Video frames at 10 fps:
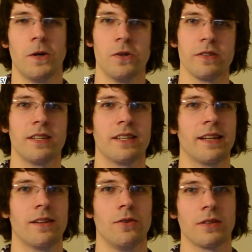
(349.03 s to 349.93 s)
poster
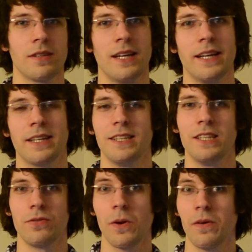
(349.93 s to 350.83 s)
that looks like an
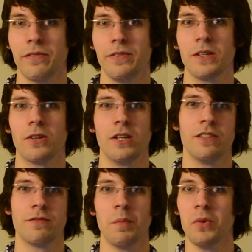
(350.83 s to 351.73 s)
infographic or
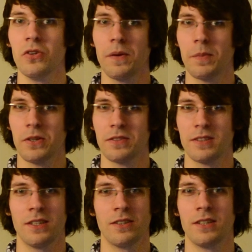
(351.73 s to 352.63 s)
even a movie
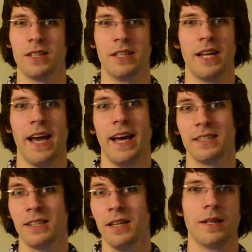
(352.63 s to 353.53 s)
poster or an
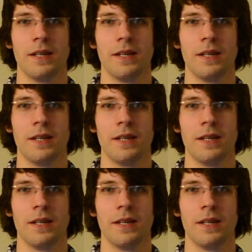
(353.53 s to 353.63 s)
ad.